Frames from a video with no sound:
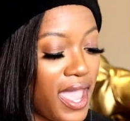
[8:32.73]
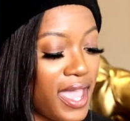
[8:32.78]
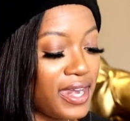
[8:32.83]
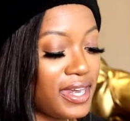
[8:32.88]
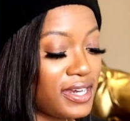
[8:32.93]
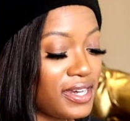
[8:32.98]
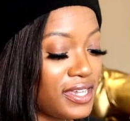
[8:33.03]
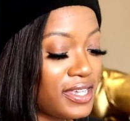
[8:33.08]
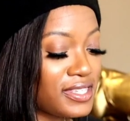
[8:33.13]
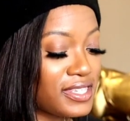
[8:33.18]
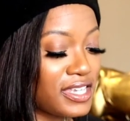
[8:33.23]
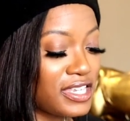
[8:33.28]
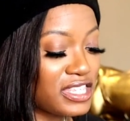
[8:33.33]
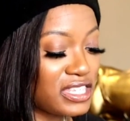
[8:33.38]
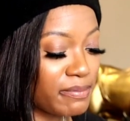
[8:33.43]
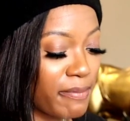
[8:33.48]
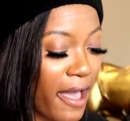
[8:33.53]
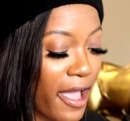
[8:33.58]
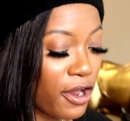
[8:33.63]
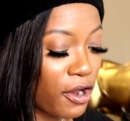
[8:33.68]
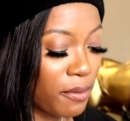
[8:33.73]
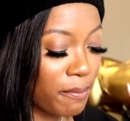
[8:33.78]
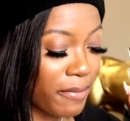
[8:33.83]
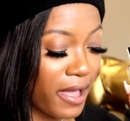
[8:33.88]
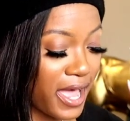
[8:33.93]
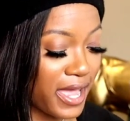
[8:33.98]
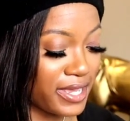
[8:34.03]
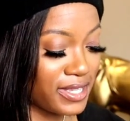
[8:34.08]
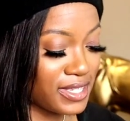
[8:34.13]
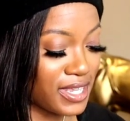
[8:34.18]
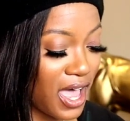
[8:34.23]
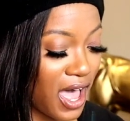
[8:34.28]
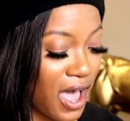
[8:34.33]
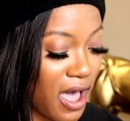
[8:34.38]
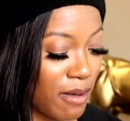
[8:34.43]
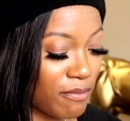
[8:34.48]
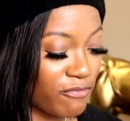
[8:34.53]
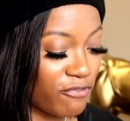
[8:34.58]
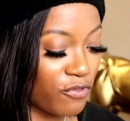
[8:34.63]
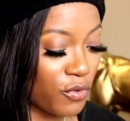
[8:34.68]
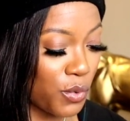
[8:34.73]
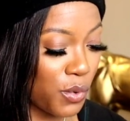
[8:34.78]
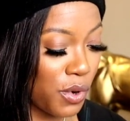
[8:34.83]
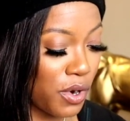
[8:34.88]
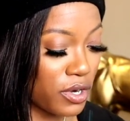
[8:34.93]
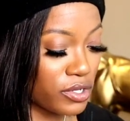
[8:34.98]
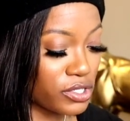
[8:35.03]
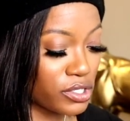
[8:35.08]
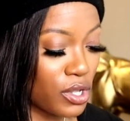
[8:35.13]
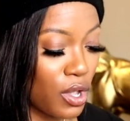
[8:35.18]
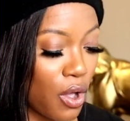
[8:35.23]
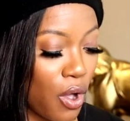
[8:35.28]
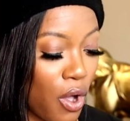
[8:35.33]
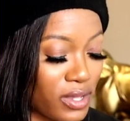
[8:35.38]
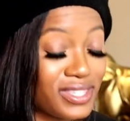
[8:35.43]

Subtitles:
and it is inspired by Tom Ford's